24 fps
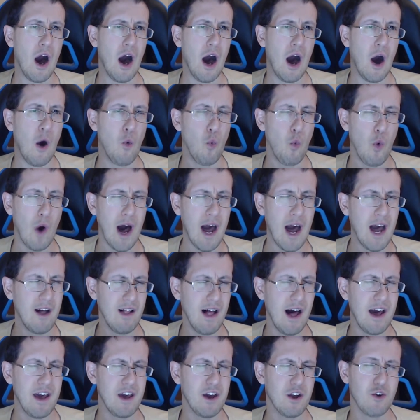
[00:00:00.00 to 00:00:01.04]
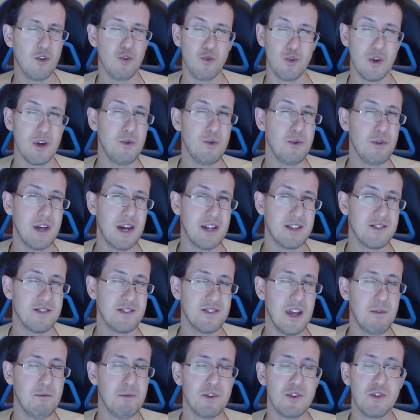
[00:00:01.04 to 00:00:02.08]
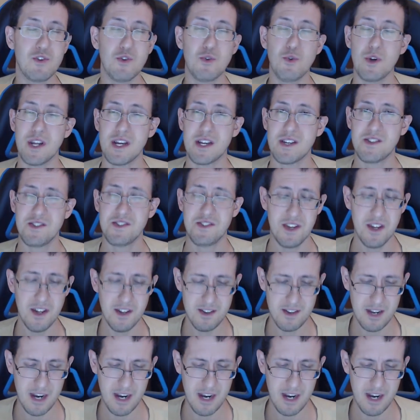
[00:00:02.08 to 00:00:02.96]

while I agree with that statement to an extent,